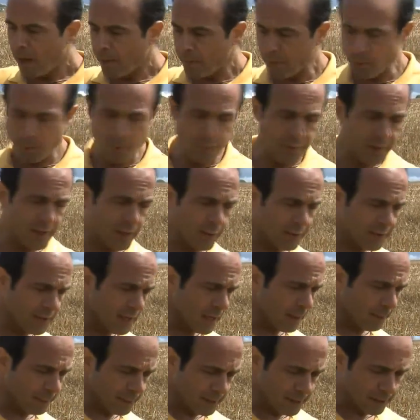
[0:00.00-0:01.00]
But when we're going
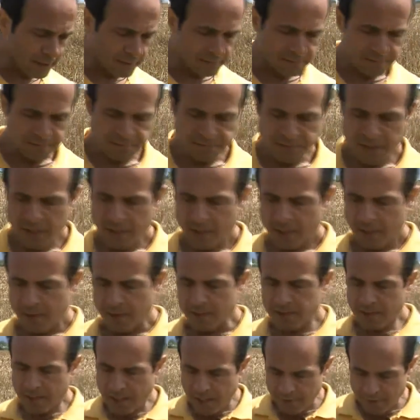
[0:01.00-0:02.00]
uphill,
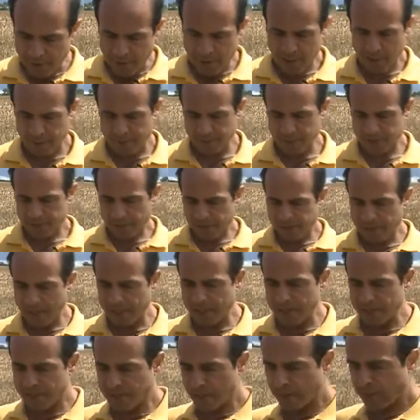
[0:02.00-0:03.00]
there's another element, and that
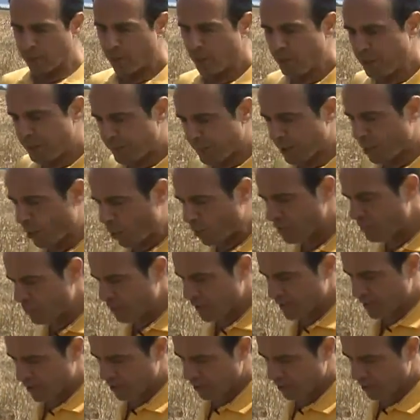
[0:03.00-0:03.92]
is that because we